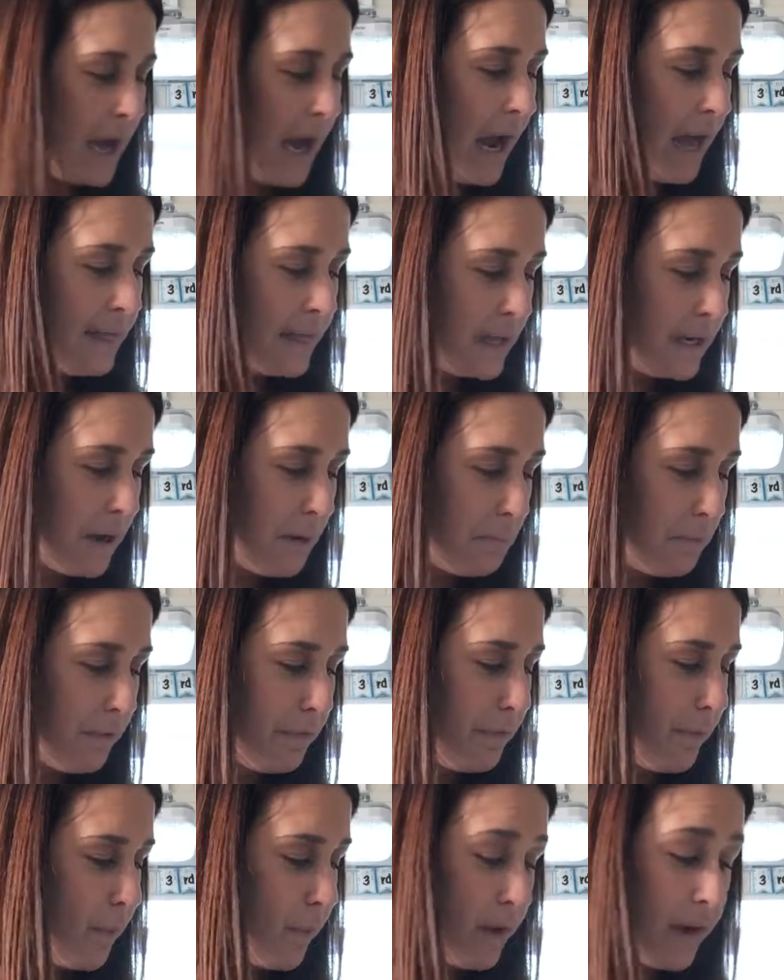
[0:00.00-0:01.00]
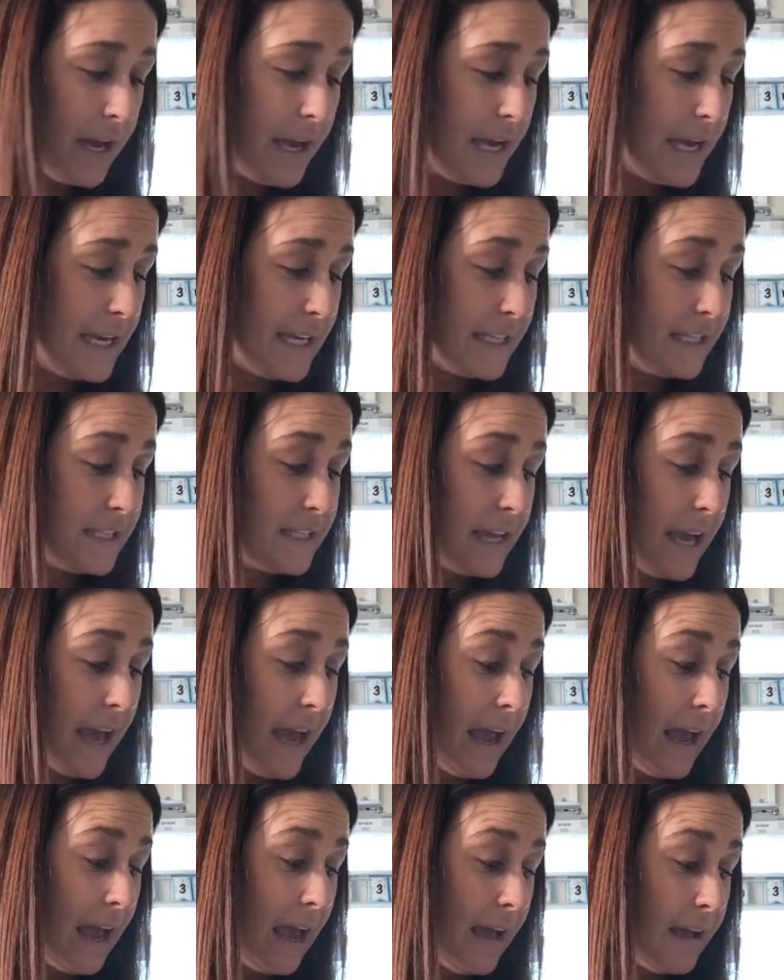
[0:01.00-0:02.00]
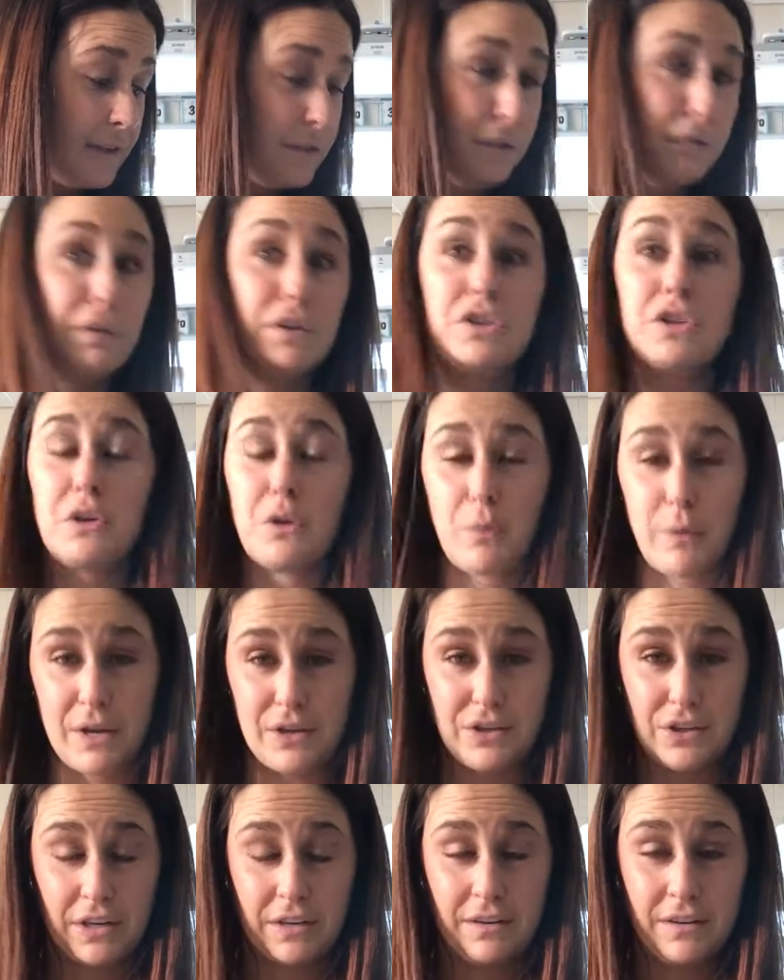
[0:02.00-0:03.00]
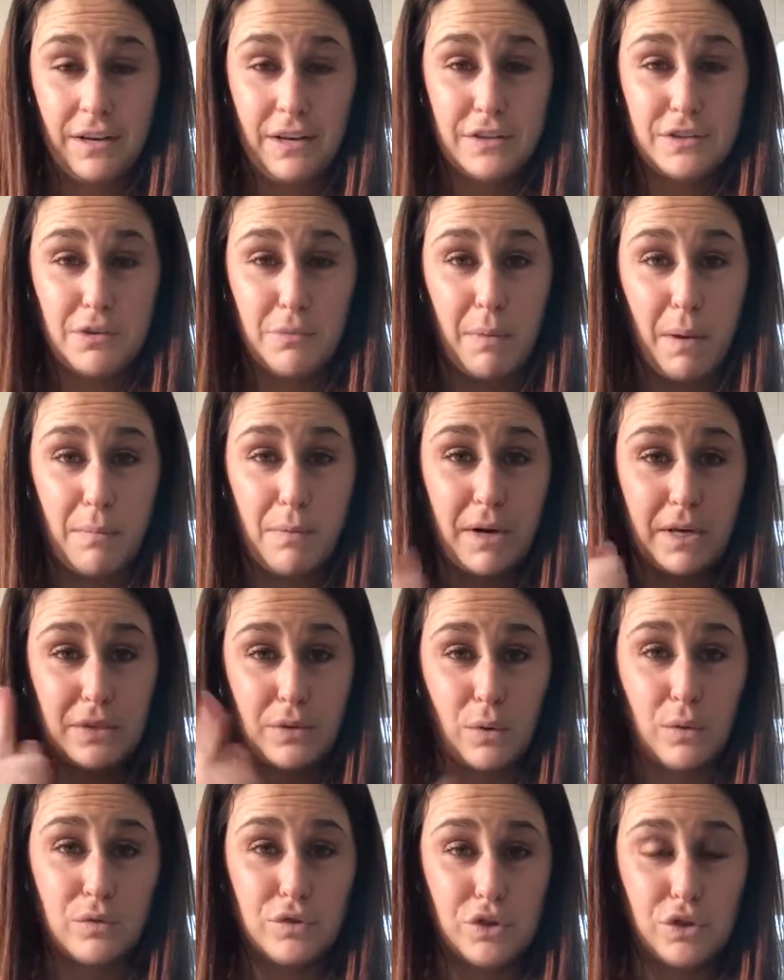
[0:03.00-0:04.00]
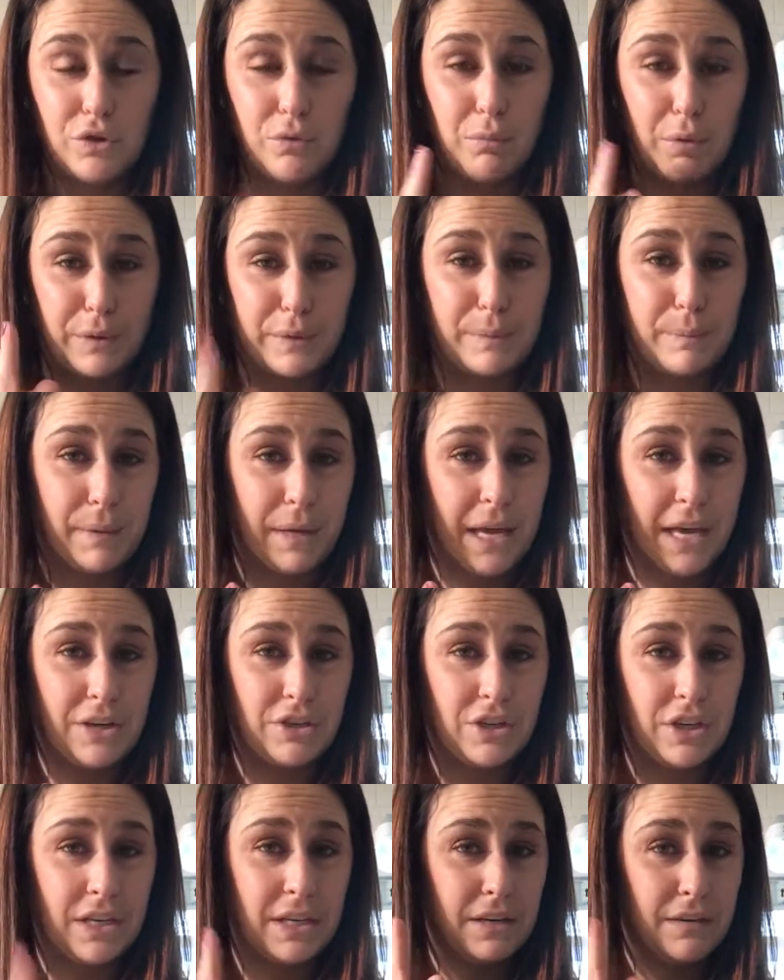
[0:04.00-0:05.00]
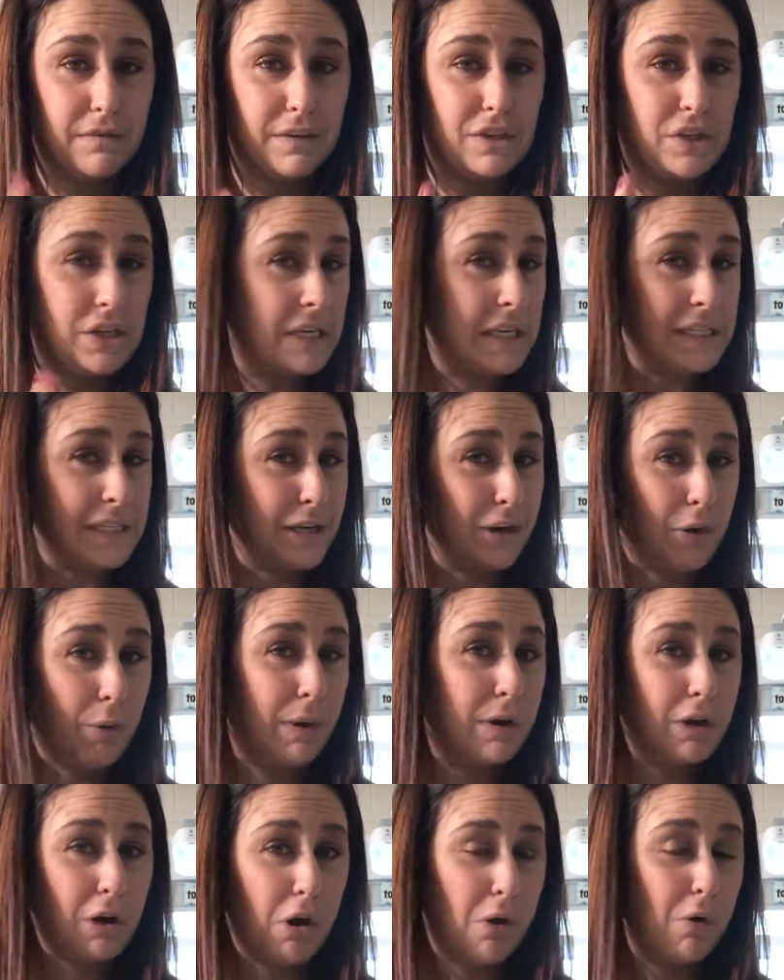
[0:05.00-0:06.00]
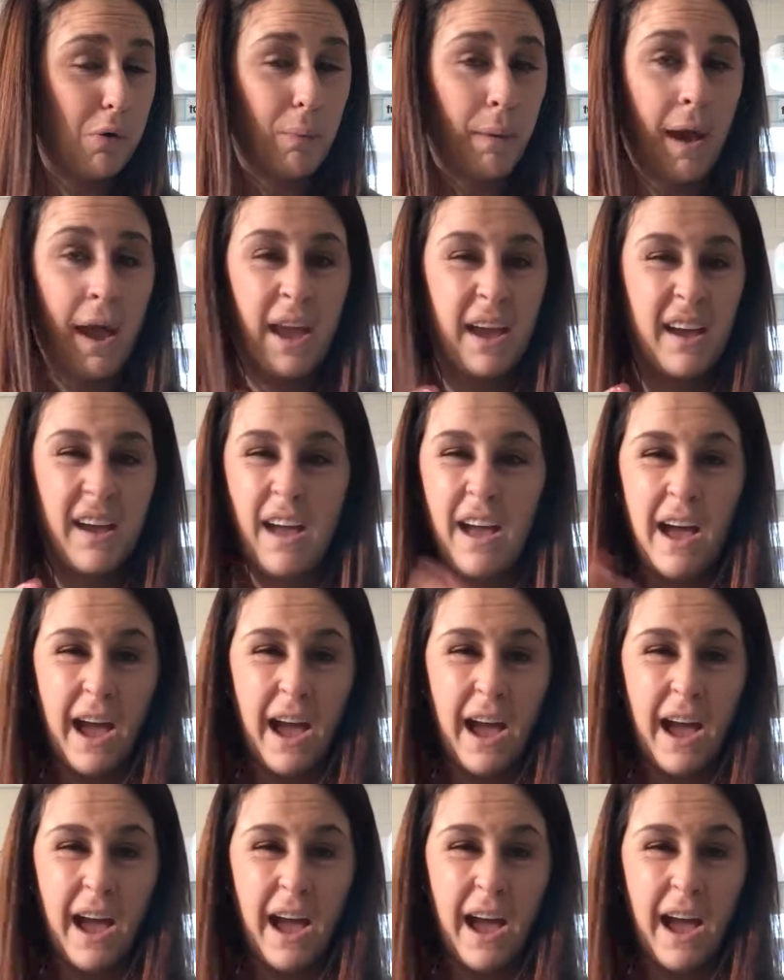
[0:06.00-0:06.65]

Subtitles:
And then number 4 is a division equation. So remember I told you multiplication and division isn't going to go away.